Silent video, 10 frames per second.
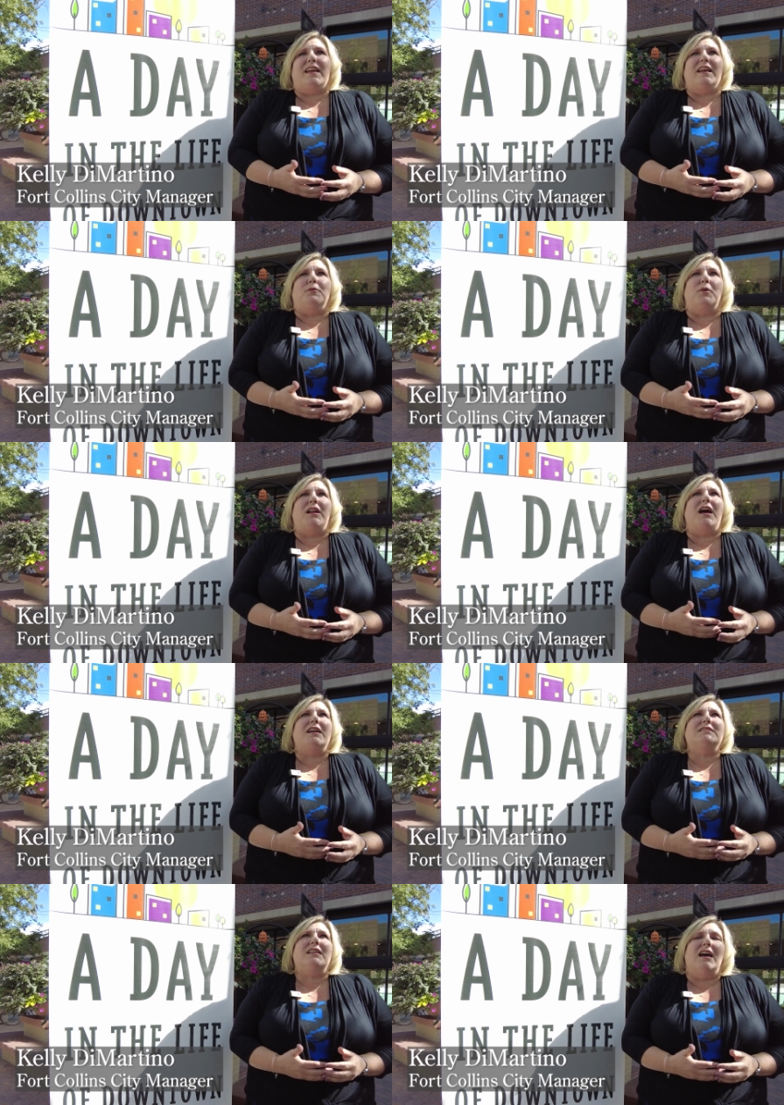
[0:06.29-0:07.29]
And what
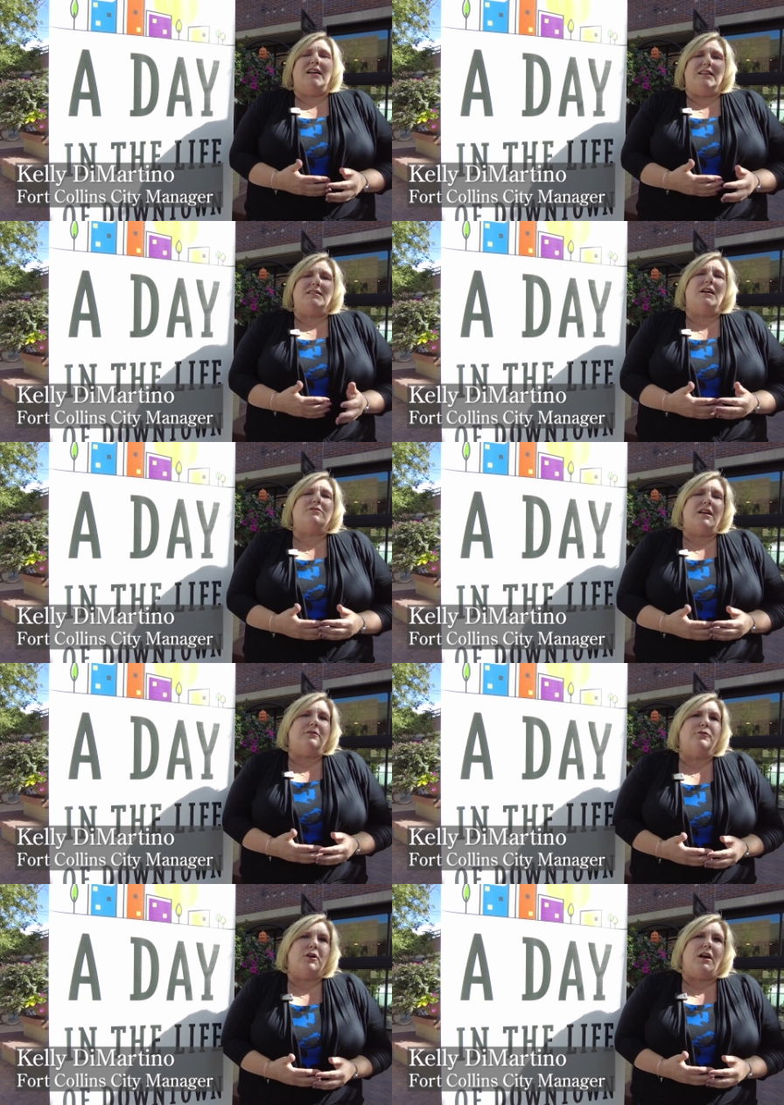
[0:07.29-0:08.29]
I saw in
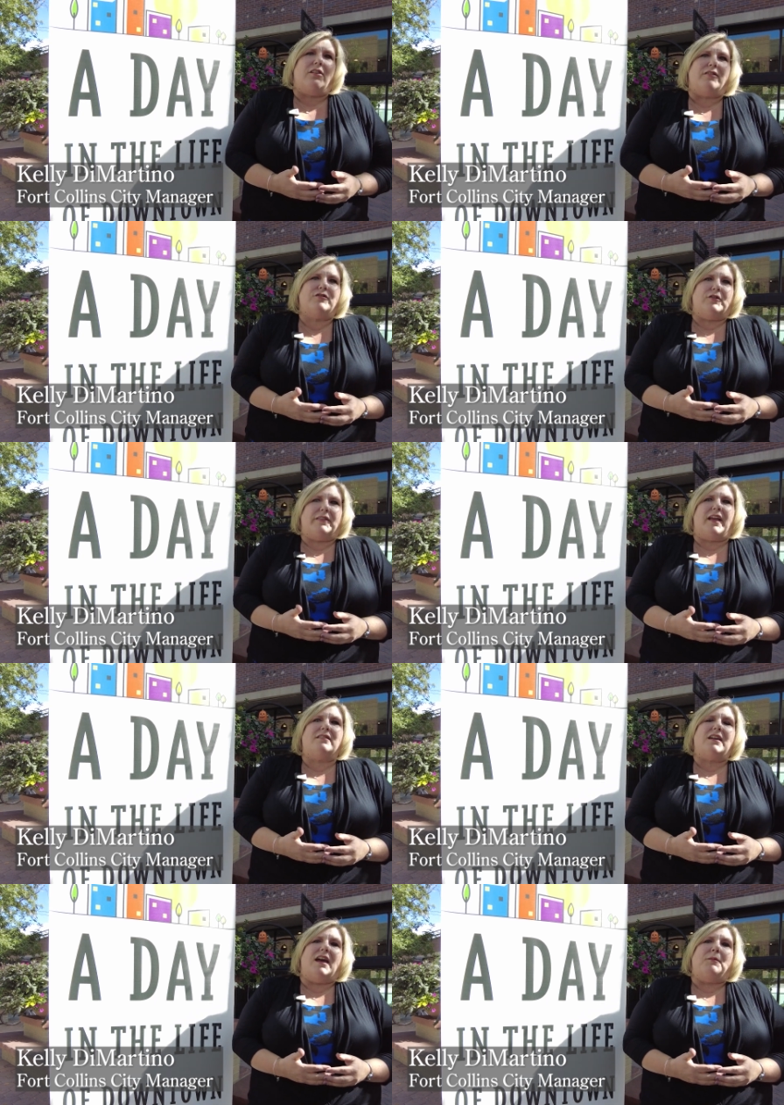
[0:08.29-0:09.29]
downtown Fort Collins during
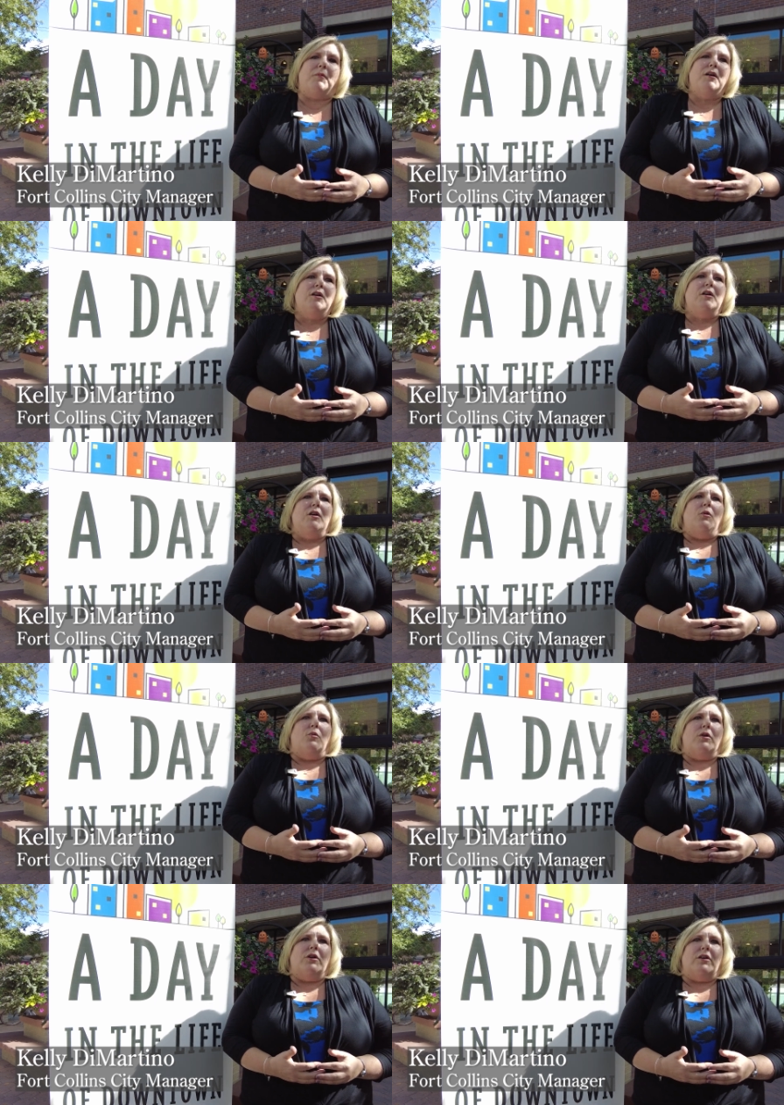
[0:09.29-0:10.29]
that time
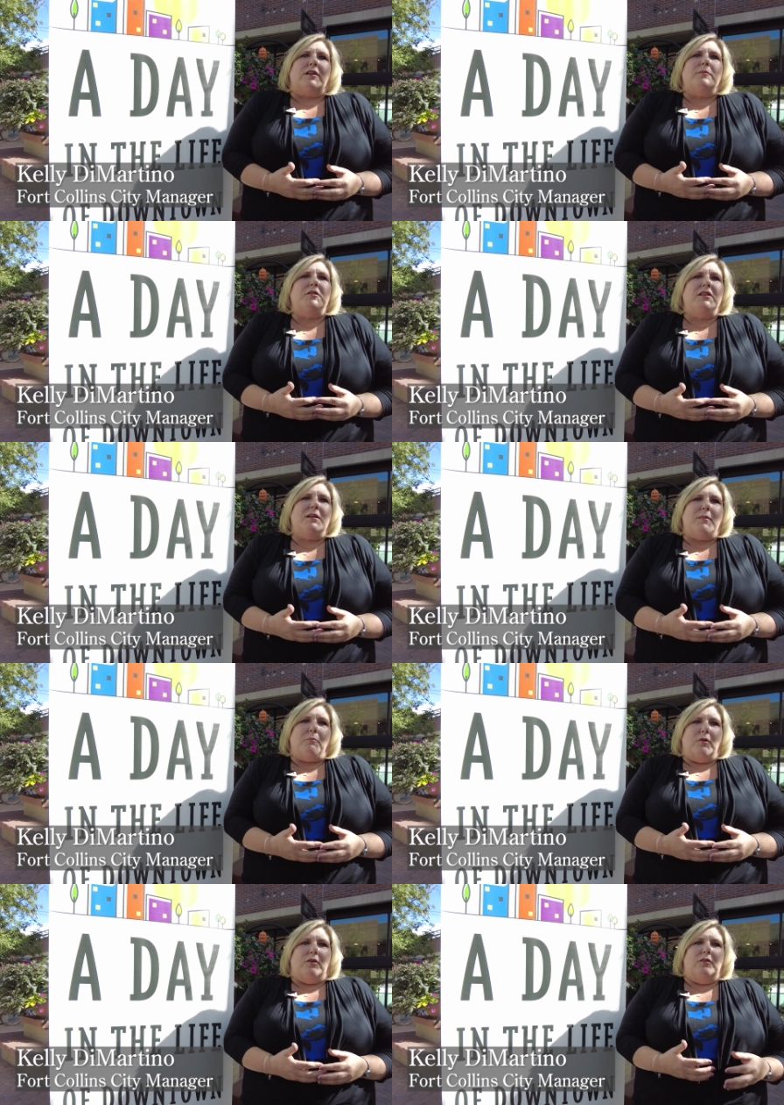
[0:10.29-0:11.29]
were community
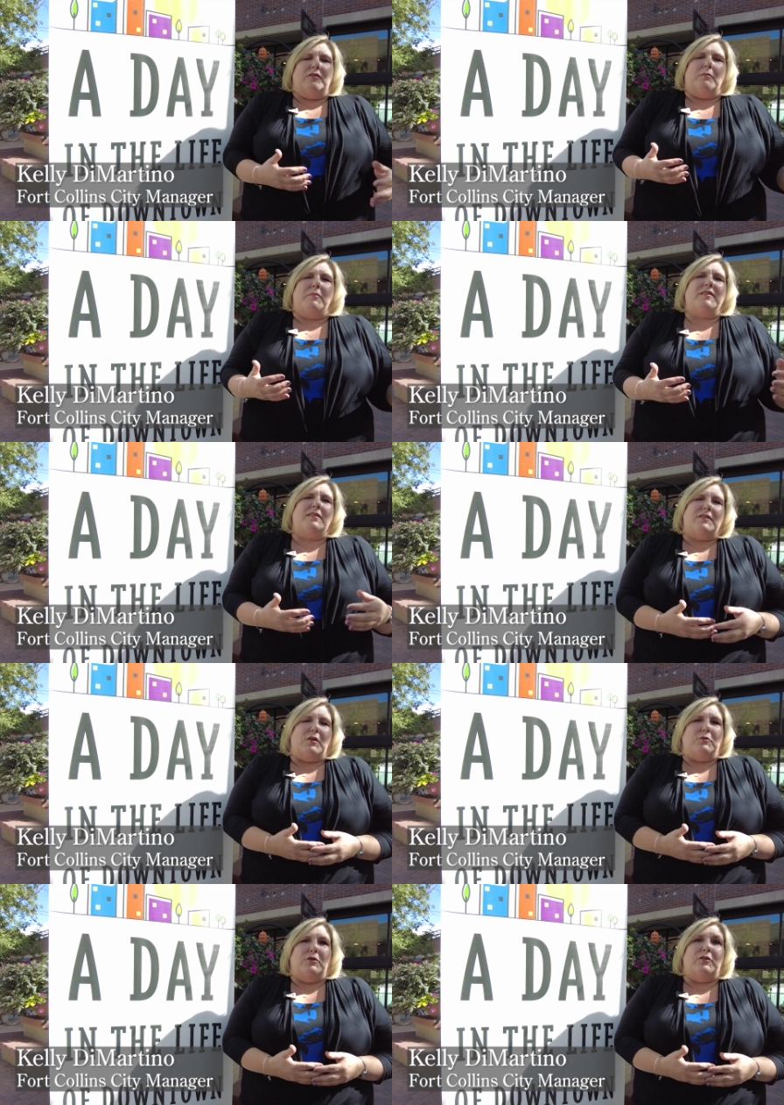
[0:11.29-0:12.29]
members and business
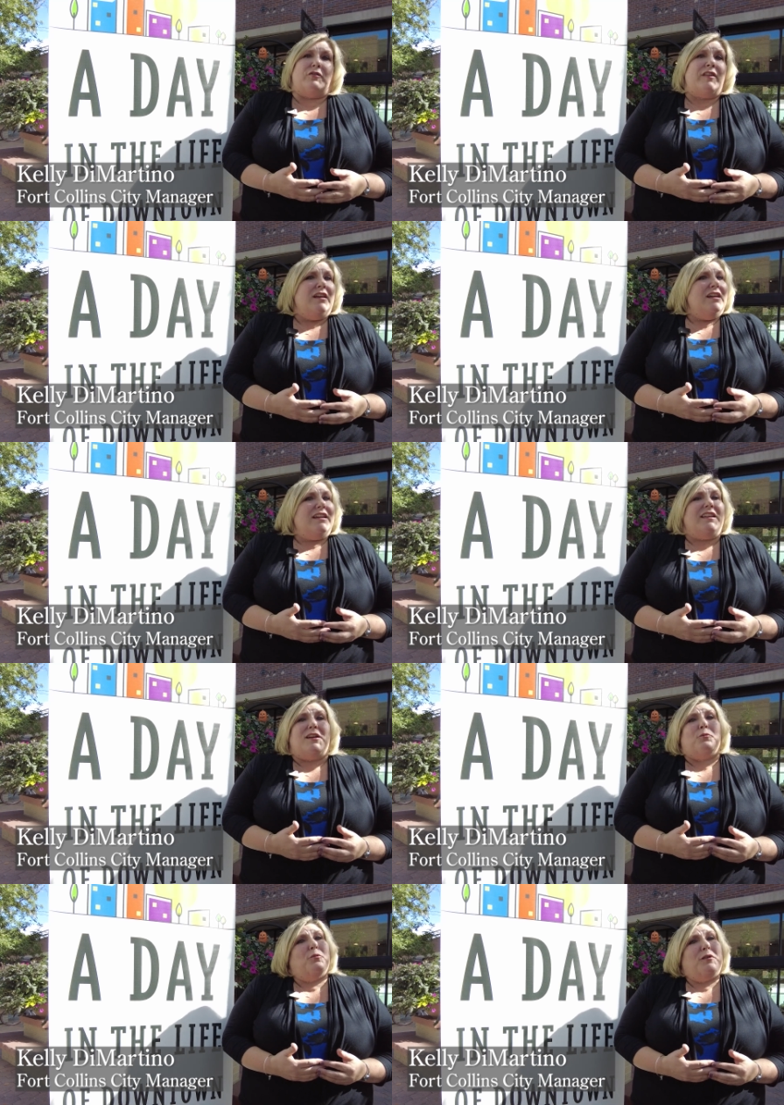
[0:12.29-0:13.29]
owners
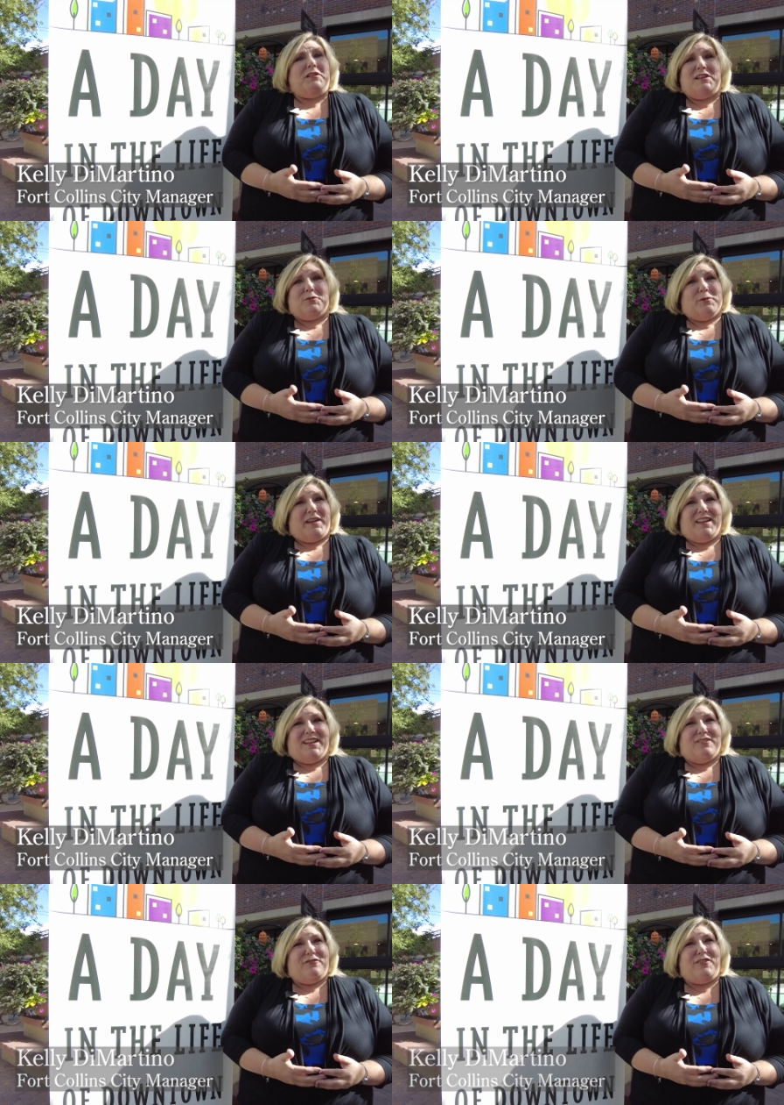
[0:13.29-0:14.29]
getting really
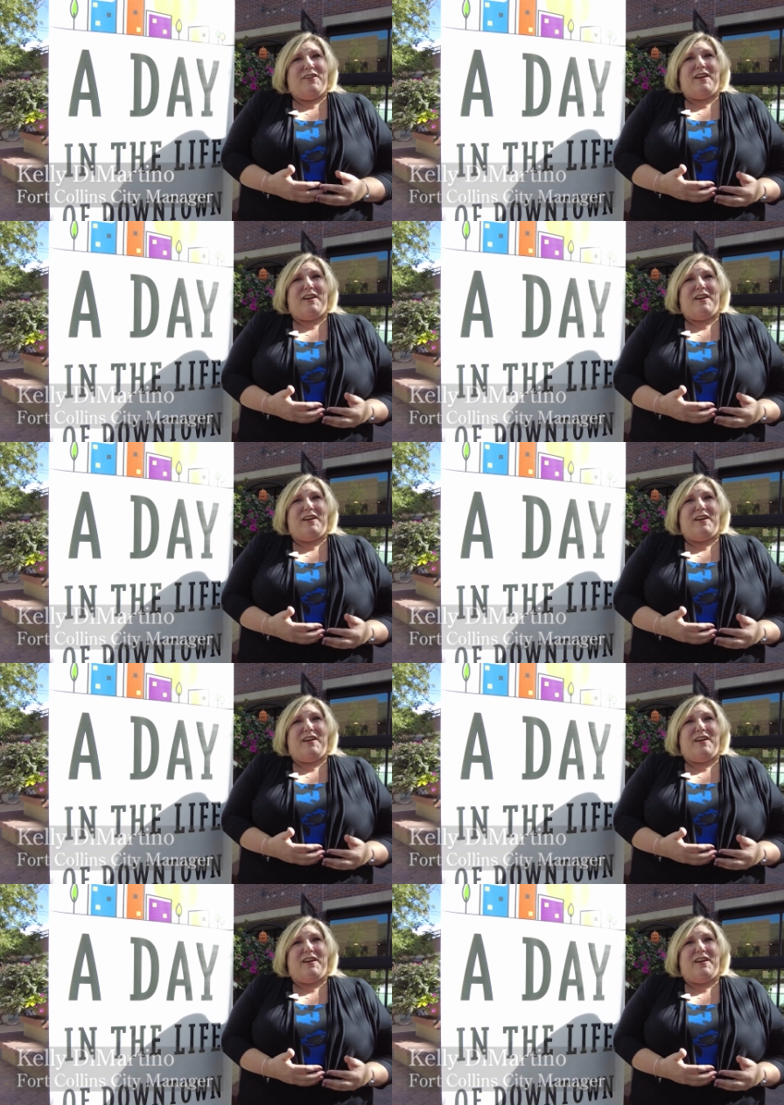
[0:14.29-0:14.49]
creative,